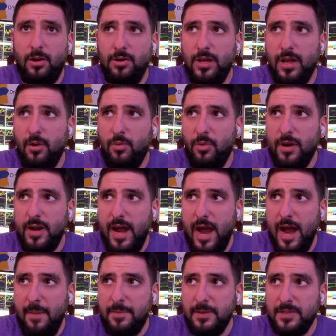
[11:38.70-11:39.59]
Okay, what
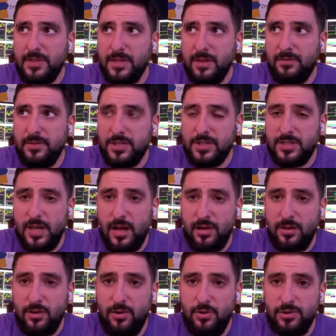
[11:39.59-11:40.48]
happens if the
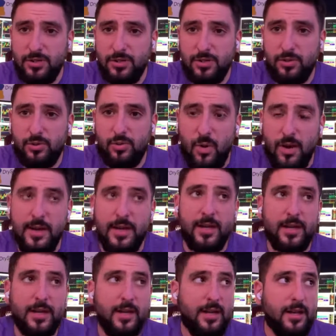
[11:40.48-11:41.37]
stock goes to
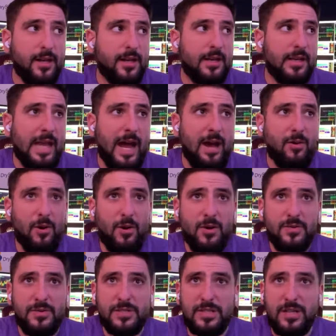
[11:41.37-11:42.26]
20? Now
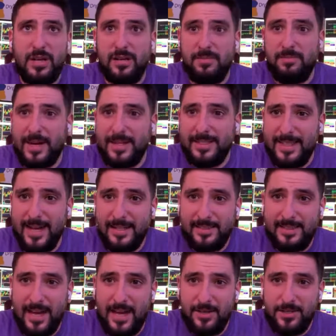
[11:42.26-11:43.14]
all of a sudden, my
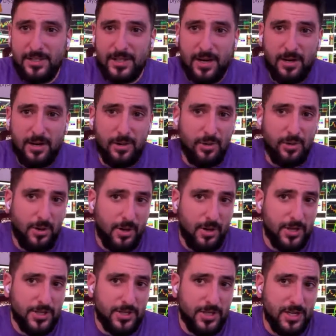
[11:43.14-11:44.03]
$10,000
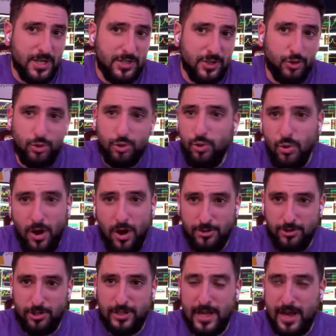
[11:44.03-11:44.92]
loss is a
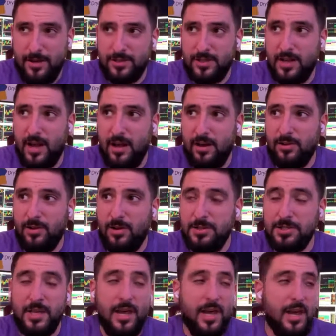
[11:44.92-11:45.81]
$200,000
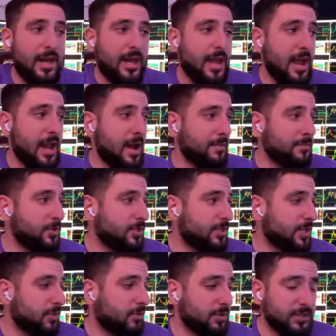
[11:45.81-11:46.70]
loss. And I'm
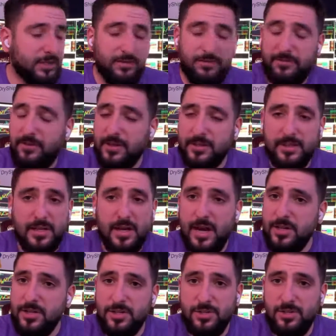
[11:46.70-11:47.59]
just like, what the fuck did
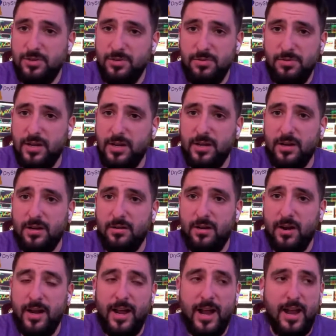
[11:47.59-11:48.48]
I just do here?
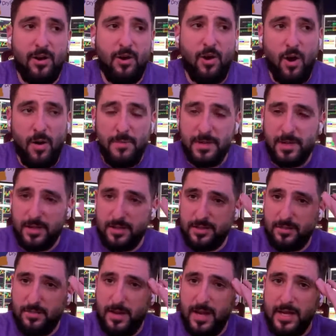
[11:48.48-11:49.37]
Right. And all
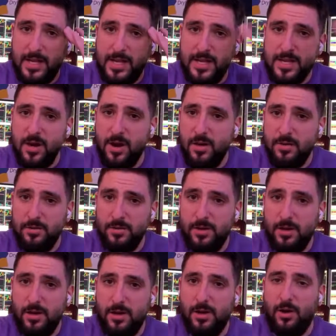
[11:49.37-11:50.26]
because of my ego,
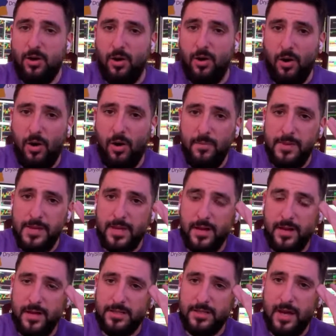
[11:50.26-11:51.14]
all
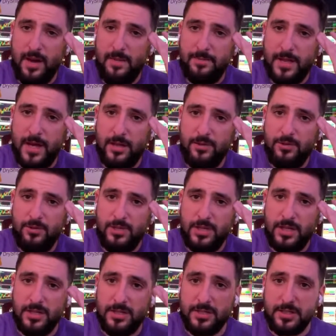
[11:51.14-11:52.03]
because I'm not
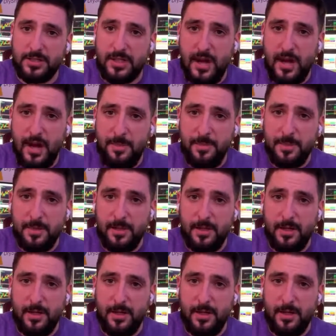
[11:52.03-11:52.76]
using a stop.